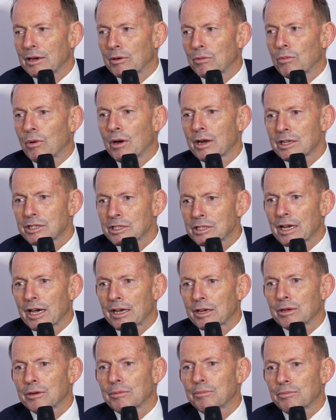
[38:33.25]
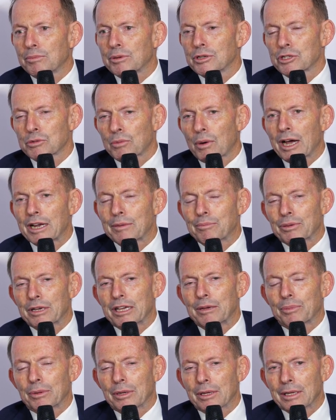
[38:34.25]
What is going to persuade
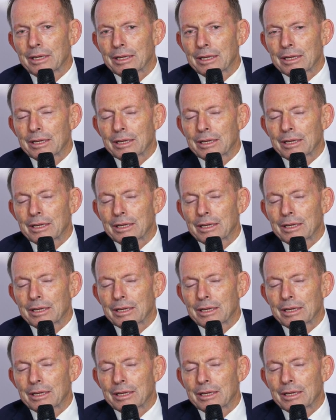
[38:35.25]
people